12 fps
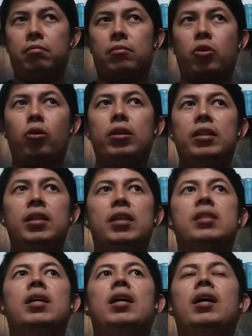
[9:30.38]
calling
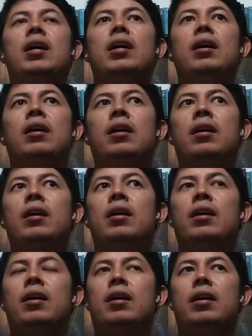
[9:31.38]
this a
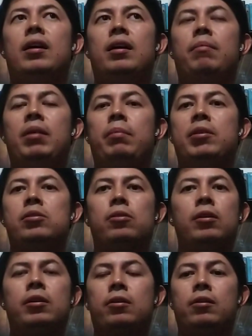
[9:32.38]
baby
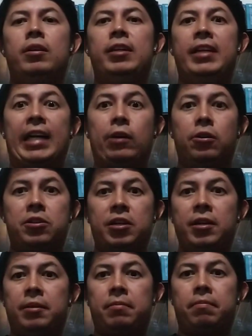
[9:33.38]
stroller, calling it a
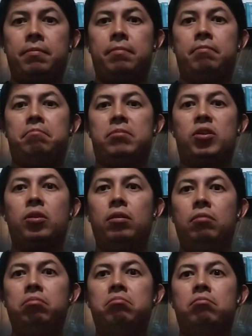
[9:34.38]
coche,
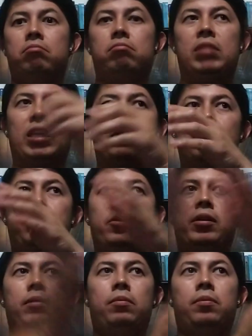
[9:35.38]
so that
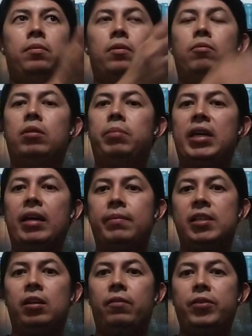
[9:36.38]
component would be
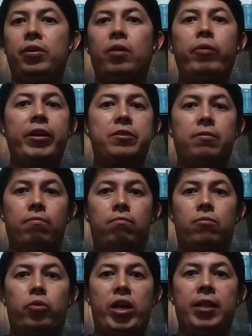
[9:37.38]
absent of your equation,
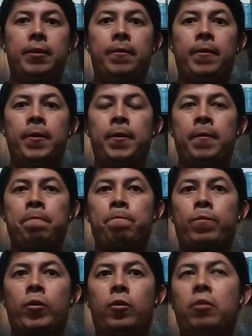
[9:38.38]
right?
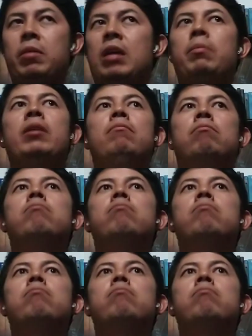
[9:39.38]
Or maybe